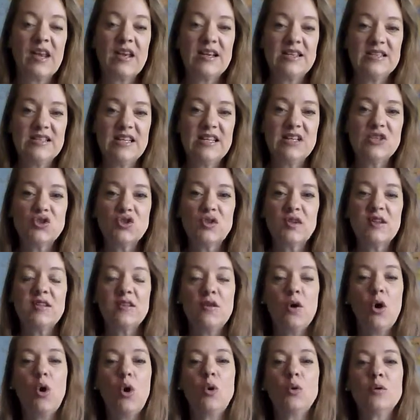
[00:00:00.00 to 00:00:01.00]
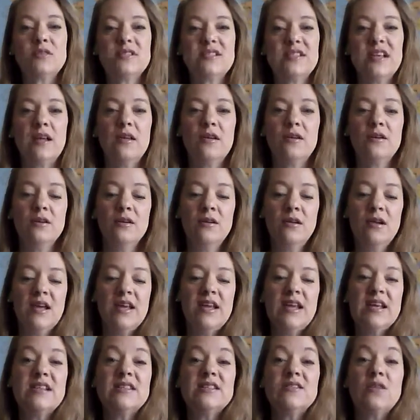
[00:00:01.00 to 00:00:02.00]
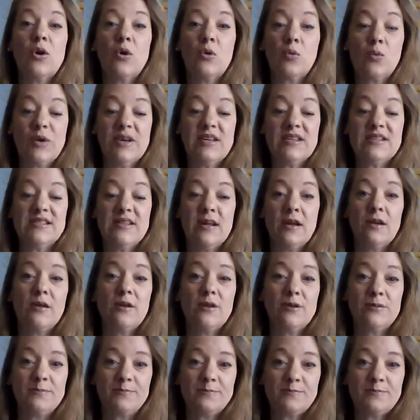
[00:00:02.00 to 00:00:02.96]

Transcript: Essentially, the wholesaler is a reseller.